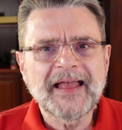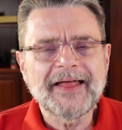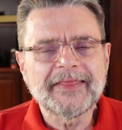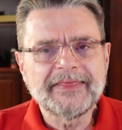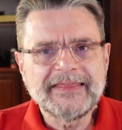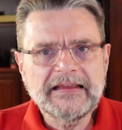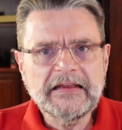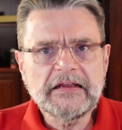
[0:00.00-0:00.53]

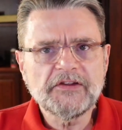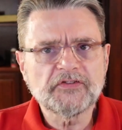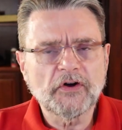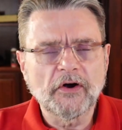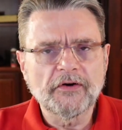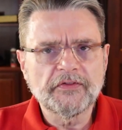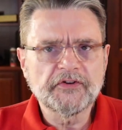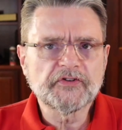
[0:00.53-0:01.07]
these
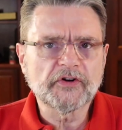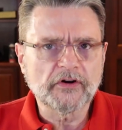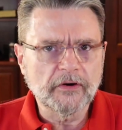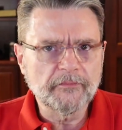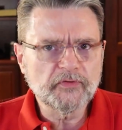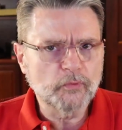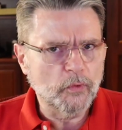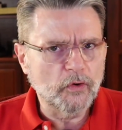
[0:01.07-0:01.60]
are the
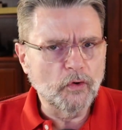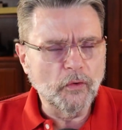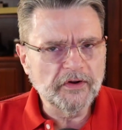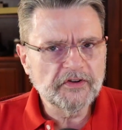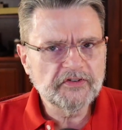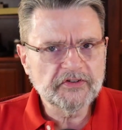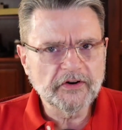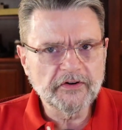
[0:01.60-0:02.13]
terms we're going
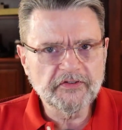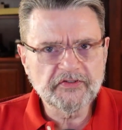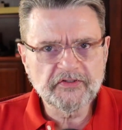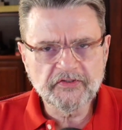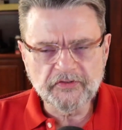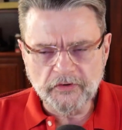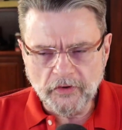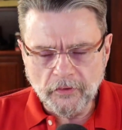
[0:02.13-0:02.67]
to start
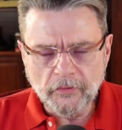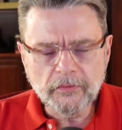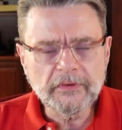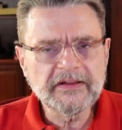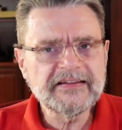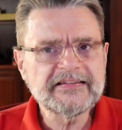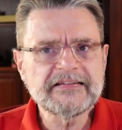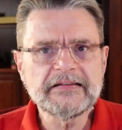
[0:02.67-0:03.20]

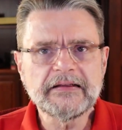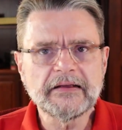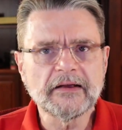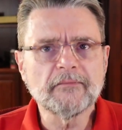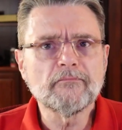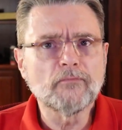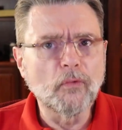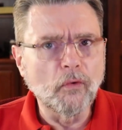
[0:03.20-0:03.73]
slowly
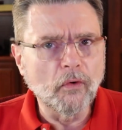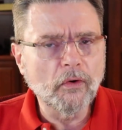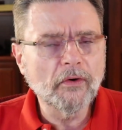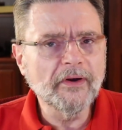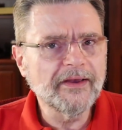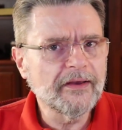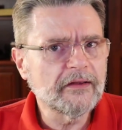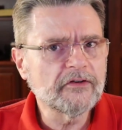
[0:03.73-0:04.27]
seeing
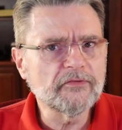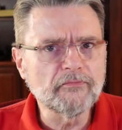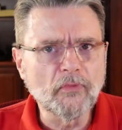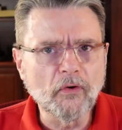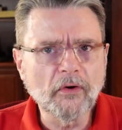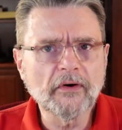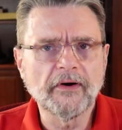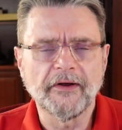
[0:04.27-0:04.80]
more and
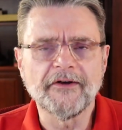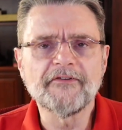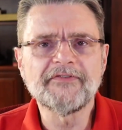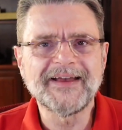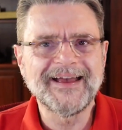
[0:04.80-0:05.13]
more of